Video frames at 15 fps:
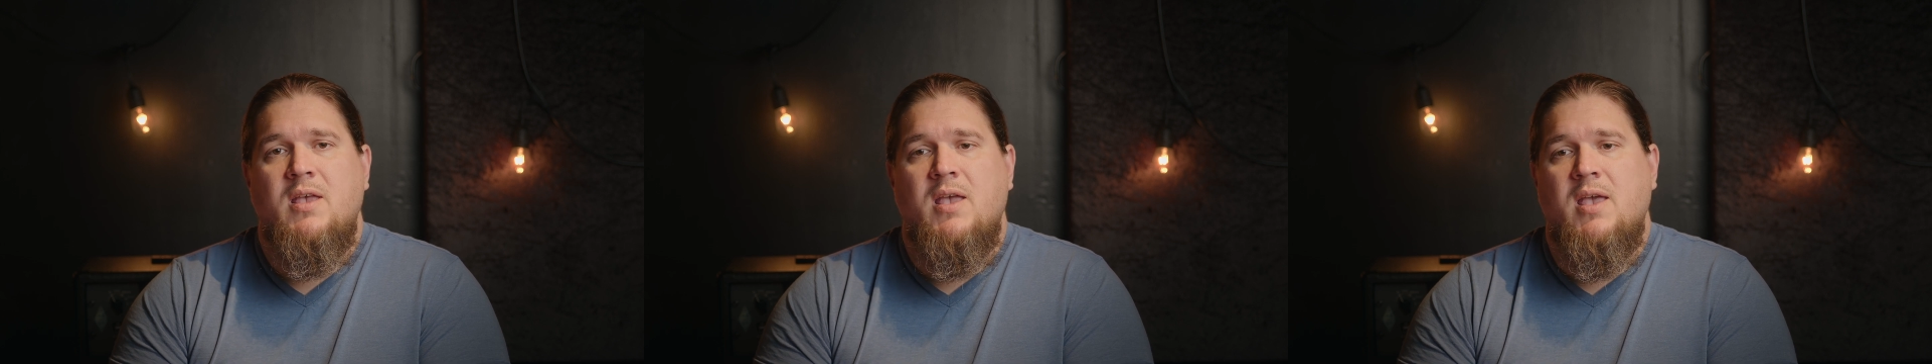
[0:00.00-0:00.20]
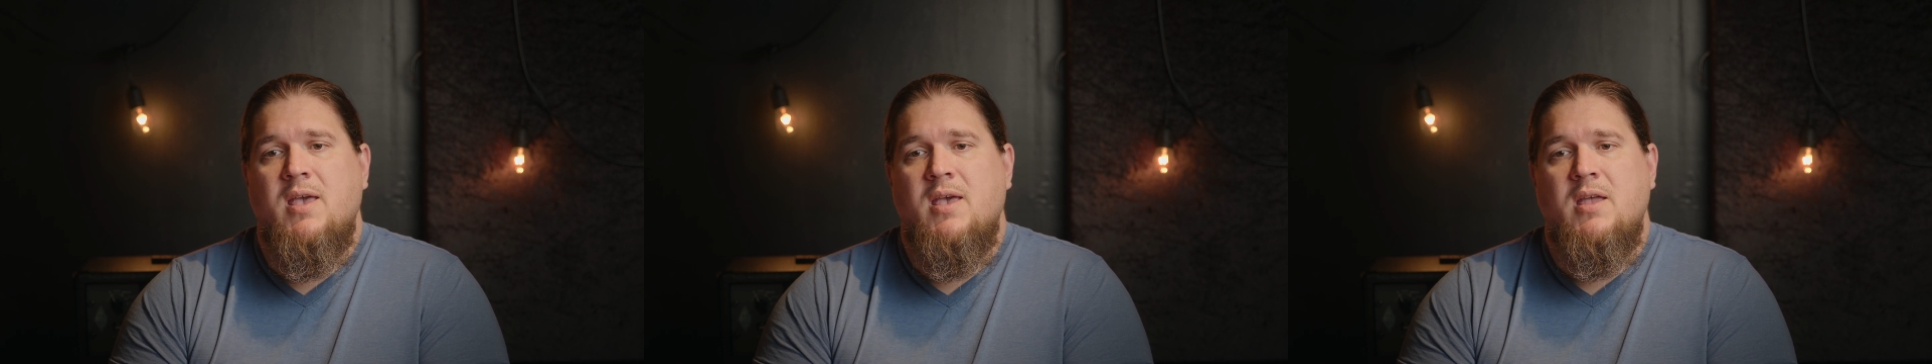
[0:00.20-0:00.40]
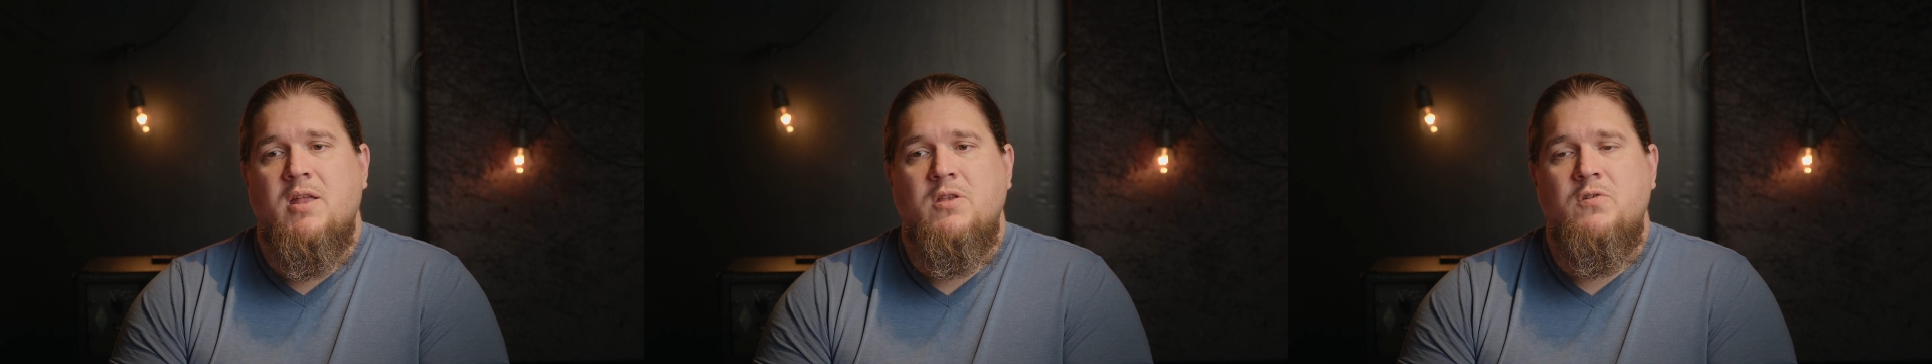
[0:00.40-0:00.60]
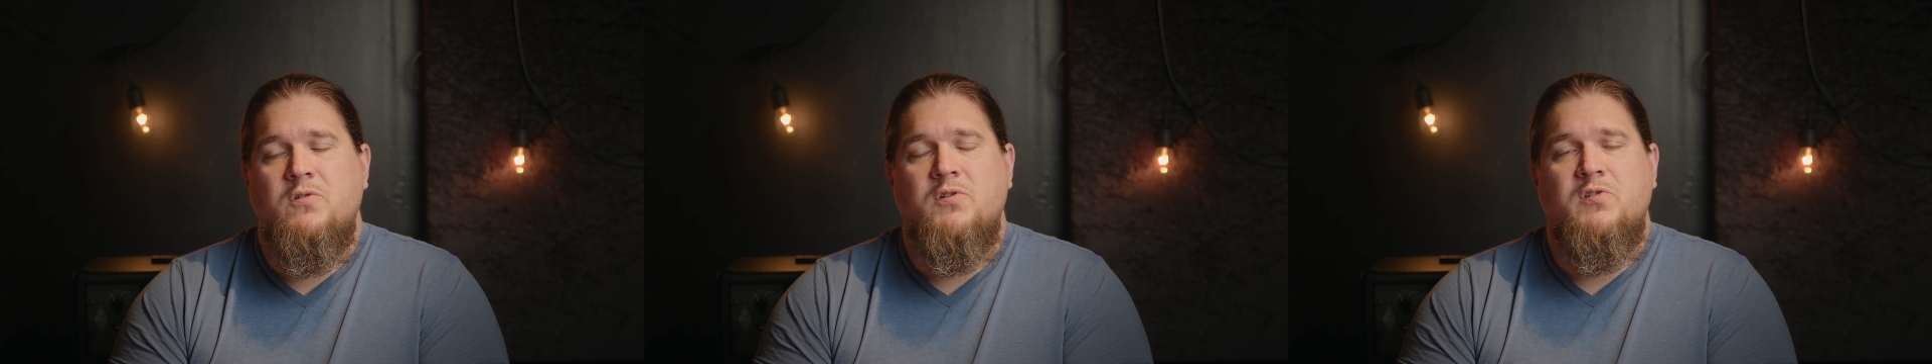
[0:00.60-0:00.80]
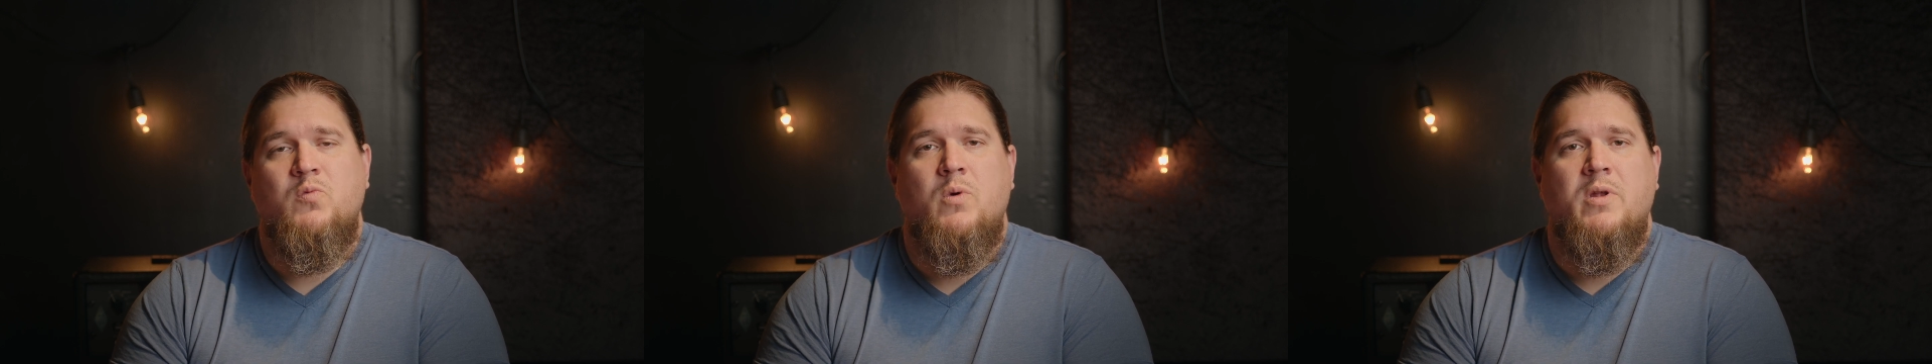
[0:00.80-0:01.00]
and you
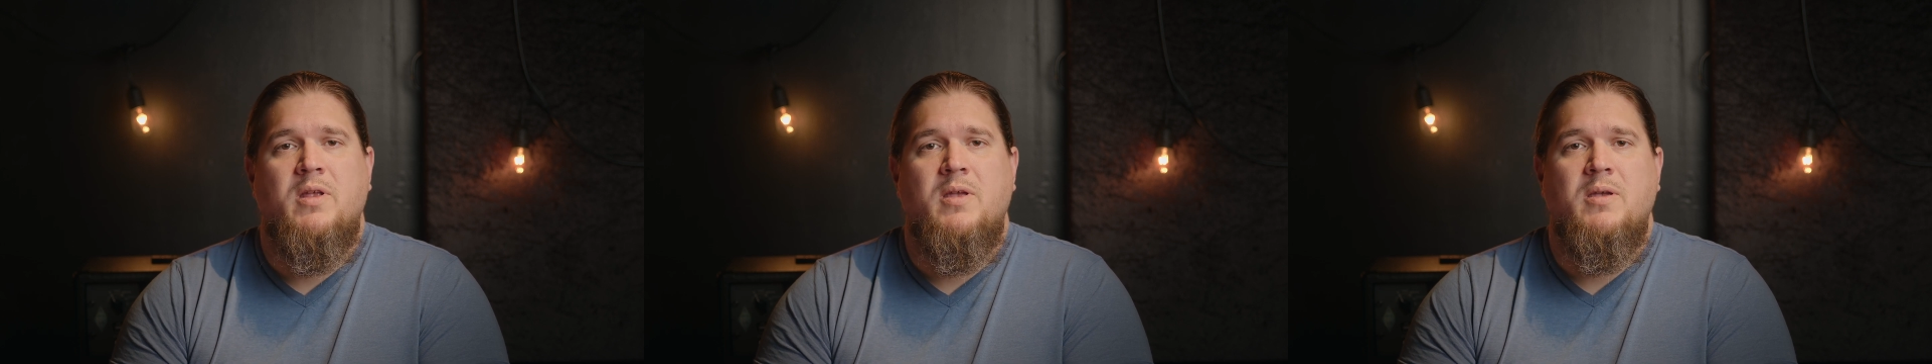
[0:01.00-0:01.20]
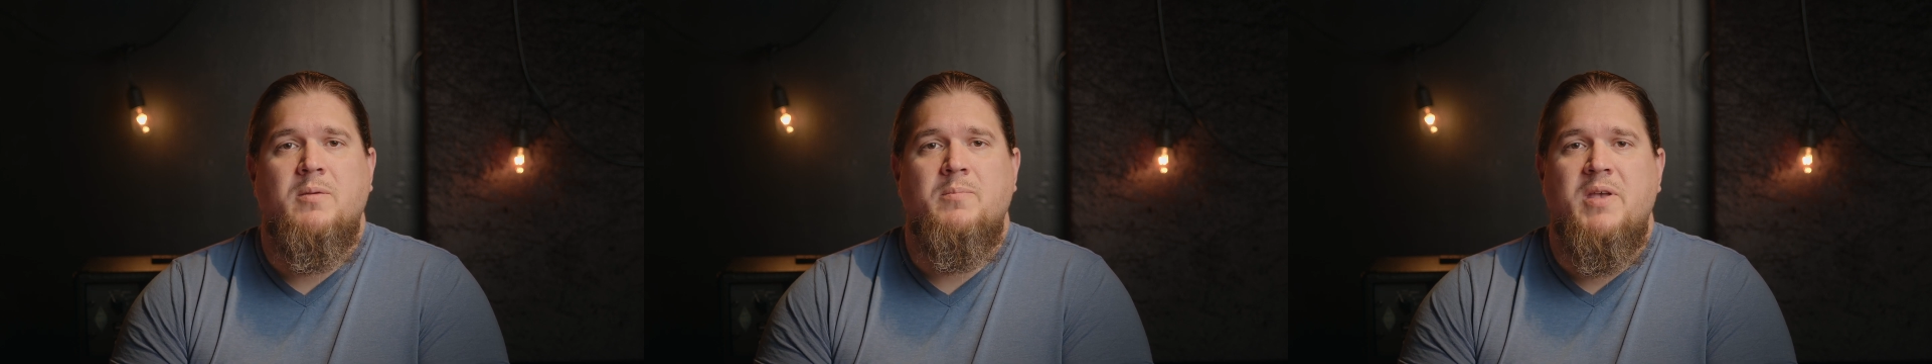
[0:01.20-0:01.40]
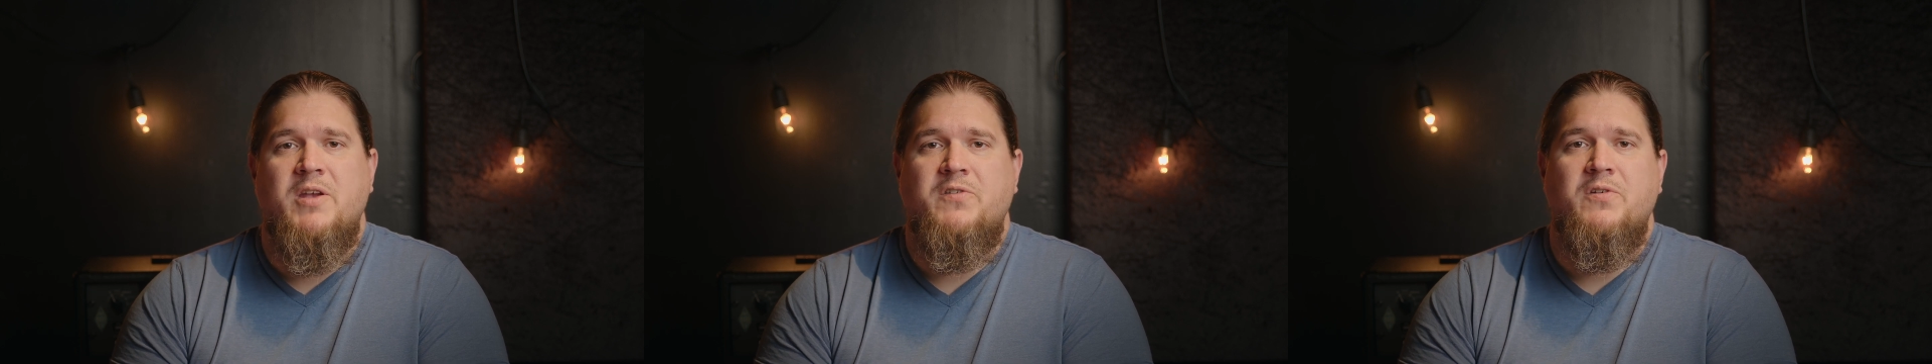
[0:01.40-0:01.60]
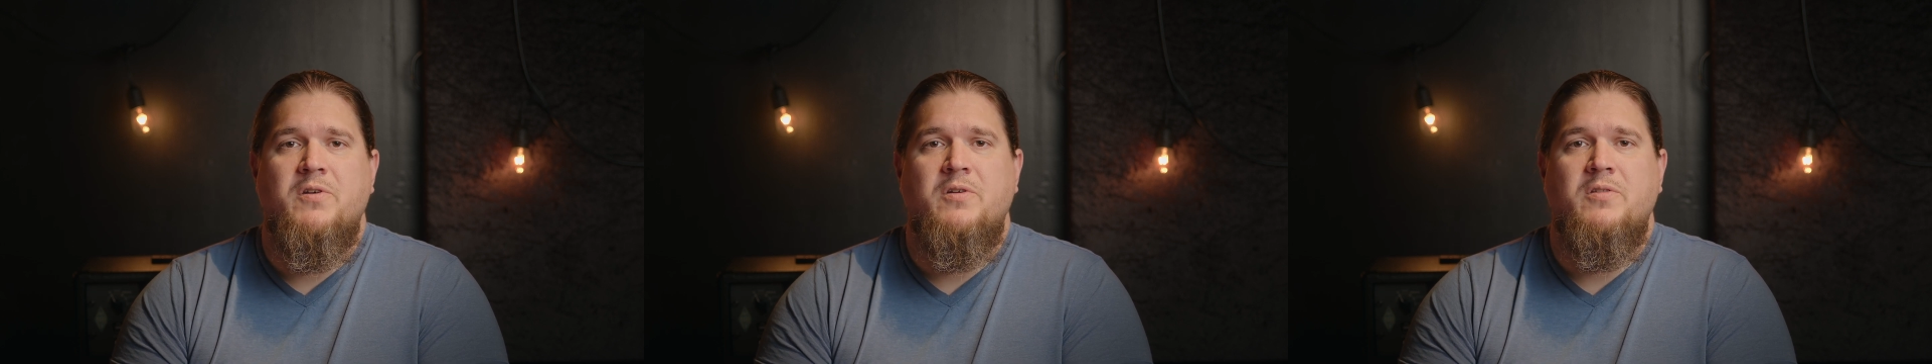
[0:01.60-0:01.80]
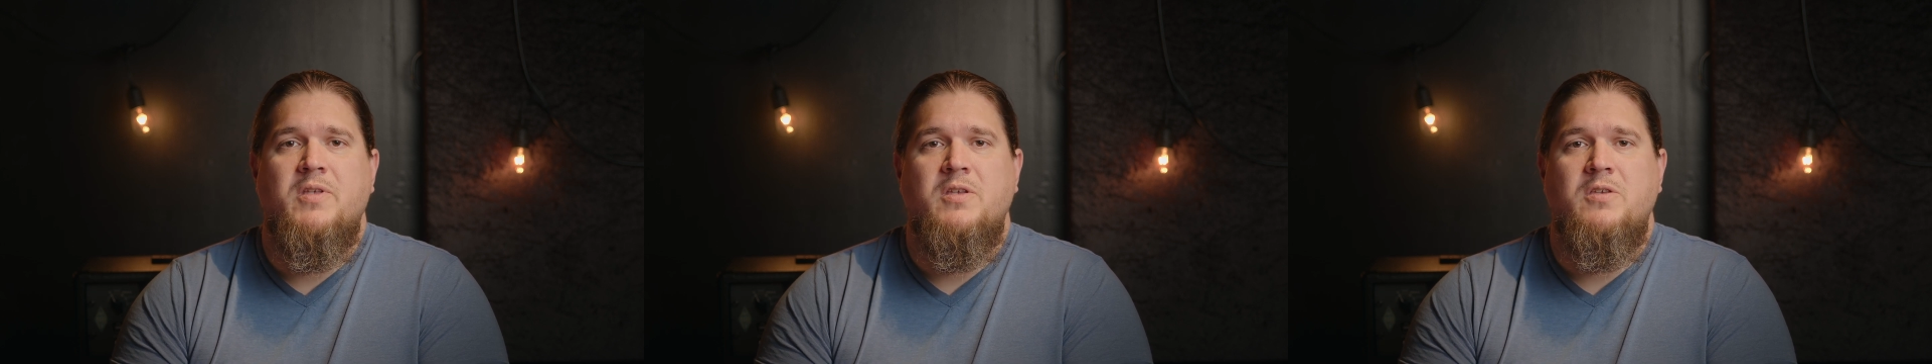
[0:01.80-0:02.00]
just want to make
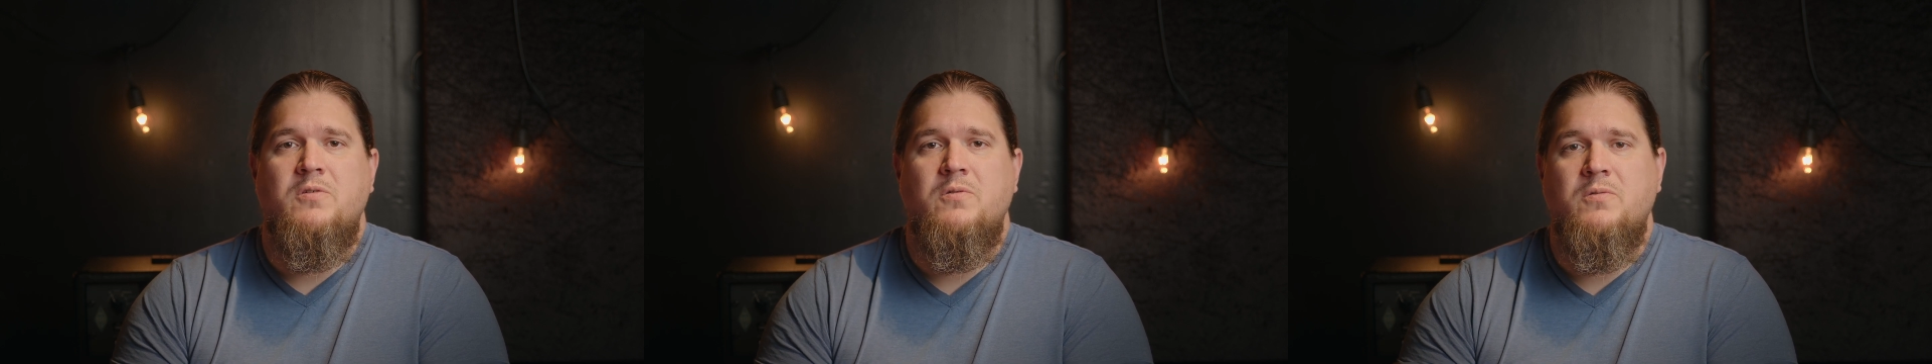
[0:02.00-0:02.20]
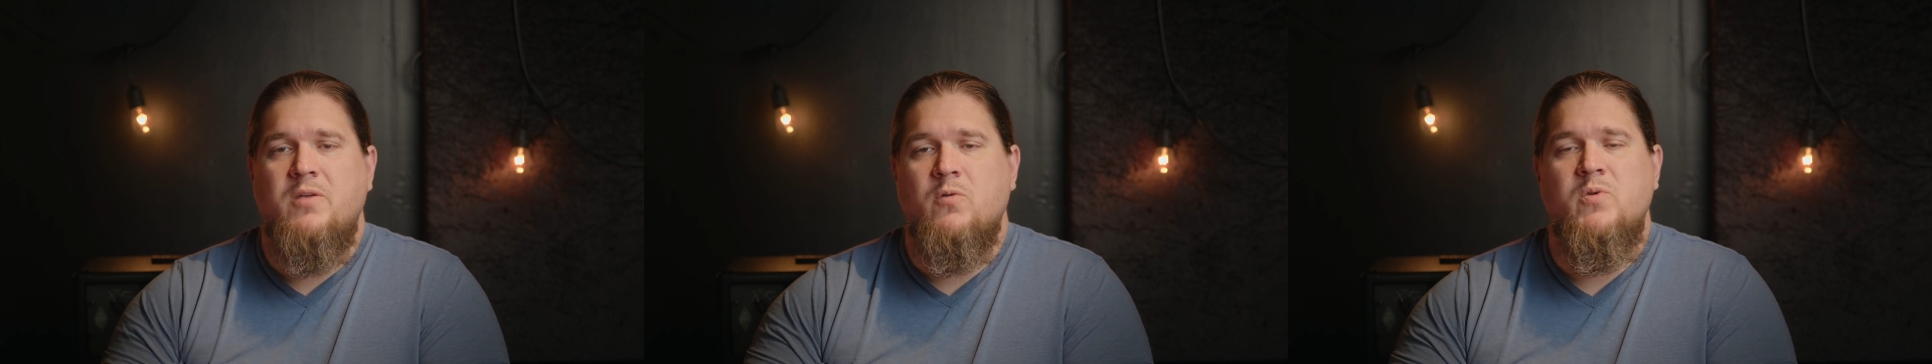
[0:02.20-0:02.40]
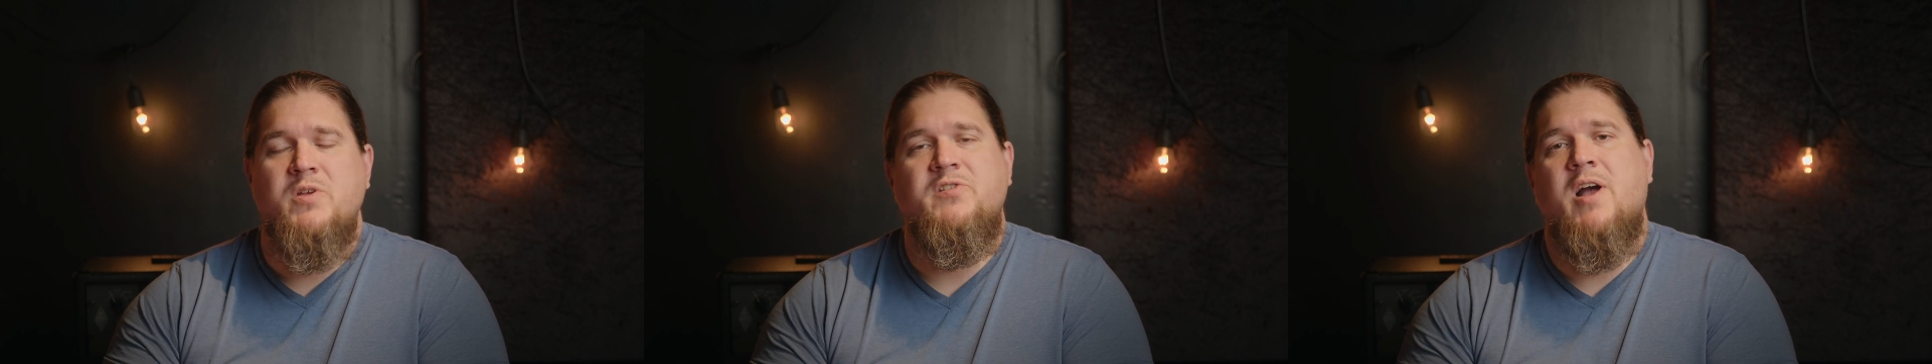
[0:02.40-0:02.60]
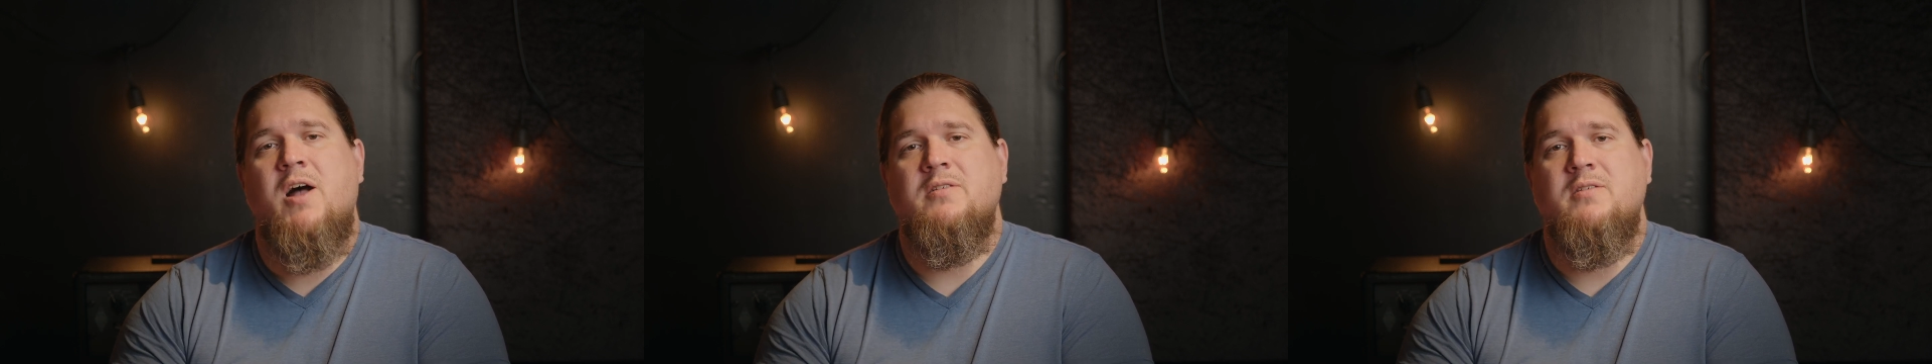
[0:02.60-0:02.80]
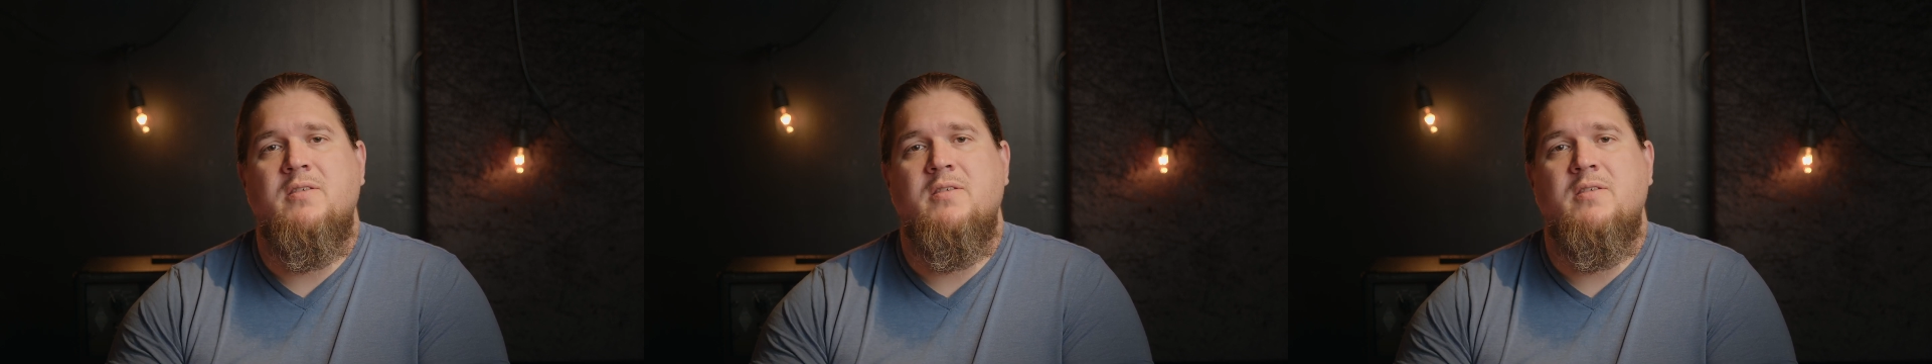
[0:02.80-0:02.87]
sure that you reach out